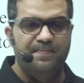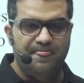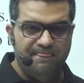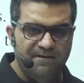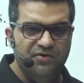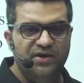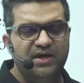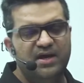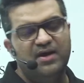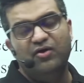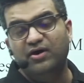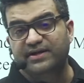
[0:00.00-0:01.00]
okay,
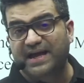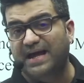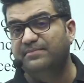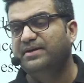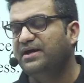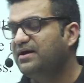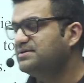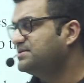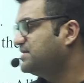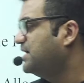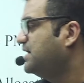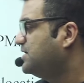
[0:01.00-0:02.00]
or can be asked.
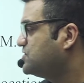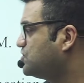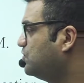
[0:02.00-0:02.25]
So